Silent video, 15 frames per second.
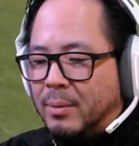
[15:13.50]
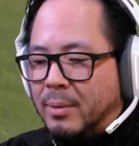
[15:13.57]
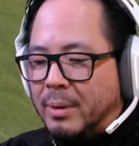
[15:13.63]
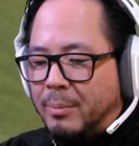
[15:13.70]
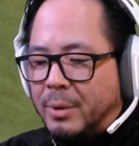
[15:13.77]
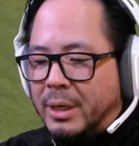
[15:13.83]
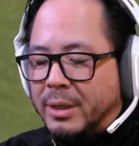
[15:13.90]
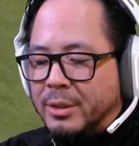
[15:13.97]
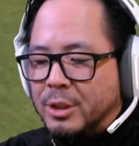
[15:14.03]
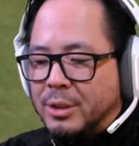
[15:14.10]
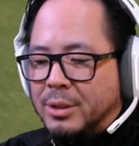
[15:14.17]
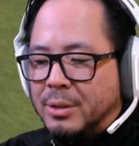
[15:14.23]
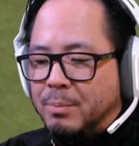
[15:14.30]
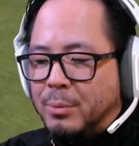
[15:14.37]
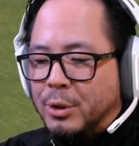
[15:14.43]
I'm gonna
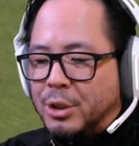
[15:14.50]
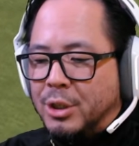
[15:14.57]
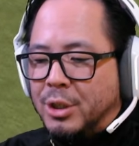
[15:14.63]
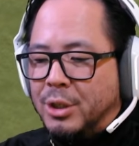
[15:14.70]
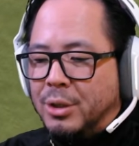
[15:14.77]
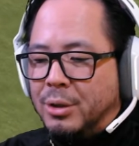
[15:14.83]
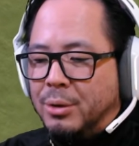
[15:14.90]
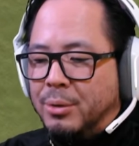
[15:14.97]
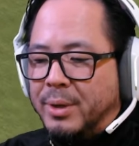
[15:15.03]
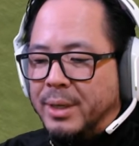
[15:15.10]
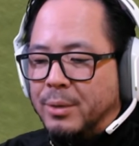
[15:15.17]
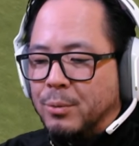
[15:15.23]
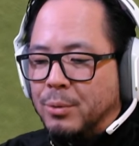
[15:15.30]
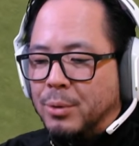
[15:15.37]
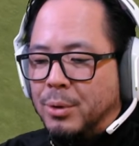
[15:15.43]
just click Q
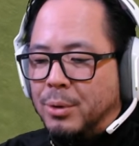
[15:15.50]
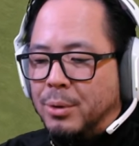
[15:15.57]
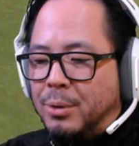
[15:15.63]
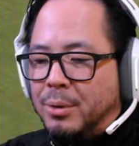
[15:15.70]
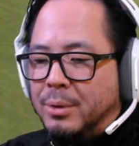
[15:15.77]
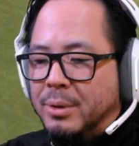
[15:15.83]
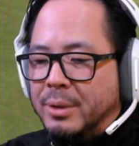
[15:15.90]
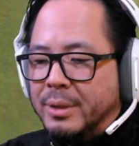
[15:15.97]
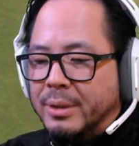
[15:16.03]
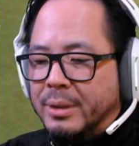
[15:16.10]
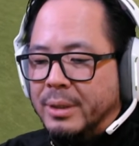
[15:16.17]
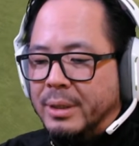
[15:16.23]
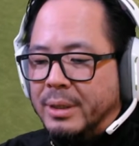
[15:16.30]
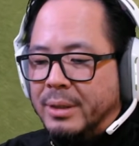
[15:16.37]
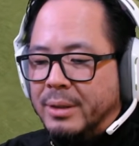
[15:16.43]
and roll.
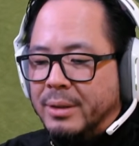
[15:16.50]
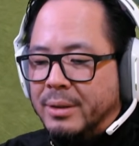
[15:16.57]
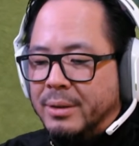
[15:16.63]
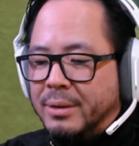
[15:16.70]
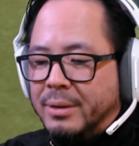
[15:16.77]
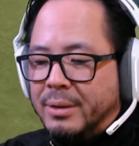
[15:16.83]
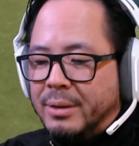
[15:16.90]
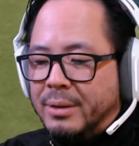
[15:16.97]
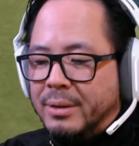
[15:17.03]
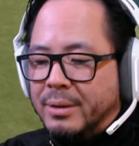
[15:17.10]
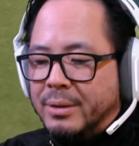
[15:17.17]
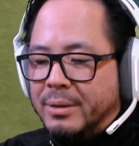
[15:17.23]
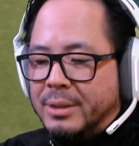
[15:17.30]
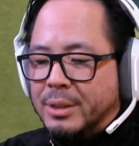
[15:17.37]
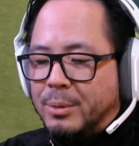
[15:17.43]

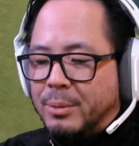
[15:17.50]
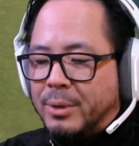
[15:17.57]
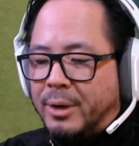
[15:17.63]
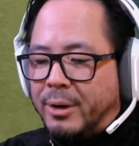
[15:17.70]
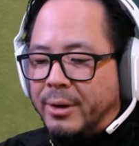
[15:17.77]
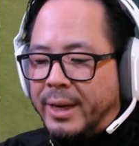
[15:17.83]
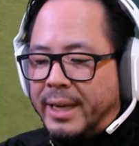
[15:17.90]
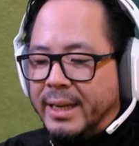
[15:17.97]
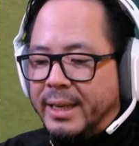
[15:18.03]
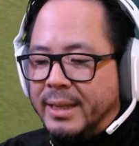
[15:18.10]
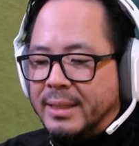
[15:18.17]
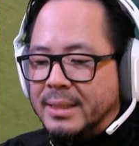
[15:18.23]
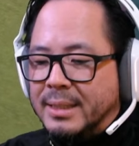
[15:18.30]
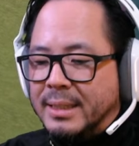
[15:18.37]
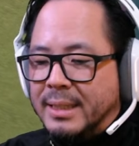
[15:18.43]
So our heading
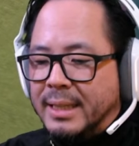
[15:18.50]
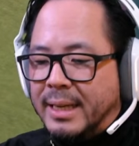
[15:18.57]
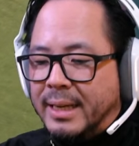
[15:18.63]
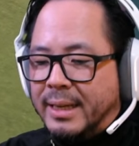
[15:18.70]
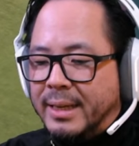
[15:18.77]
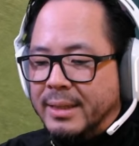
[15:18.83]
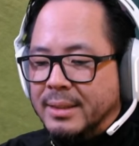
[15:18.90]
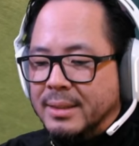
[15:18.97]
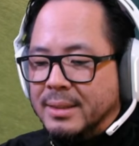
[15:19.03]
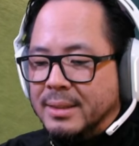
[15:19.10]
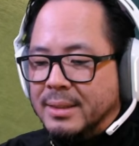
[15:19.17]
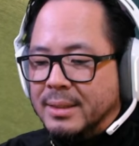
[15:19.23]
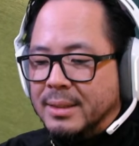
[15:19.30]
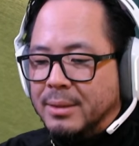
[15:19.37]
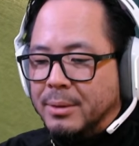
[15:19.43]
is
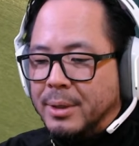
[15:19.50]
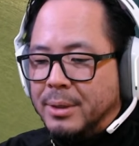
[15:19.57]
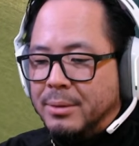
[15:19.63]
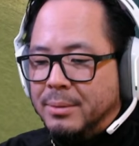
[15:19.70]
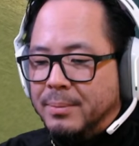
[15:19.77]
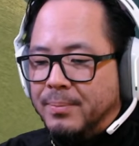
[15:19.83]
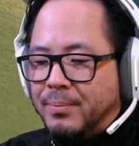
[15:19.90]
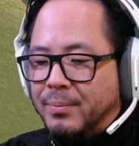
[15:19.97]
90.